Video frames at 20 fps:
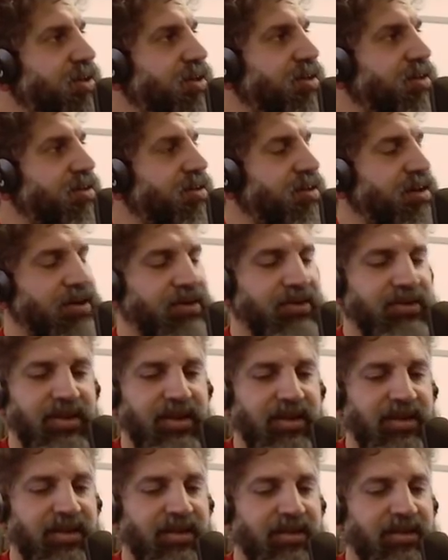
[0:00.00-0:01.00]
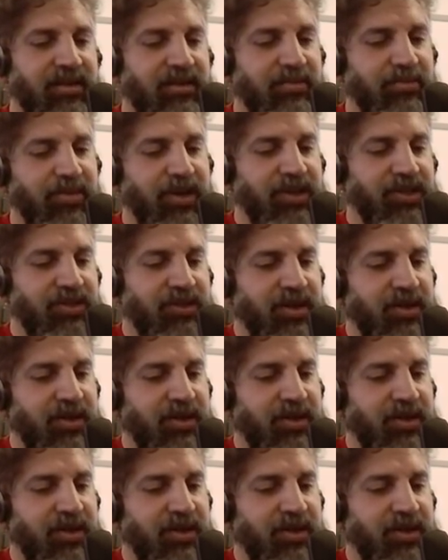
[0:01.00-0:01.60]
the impression?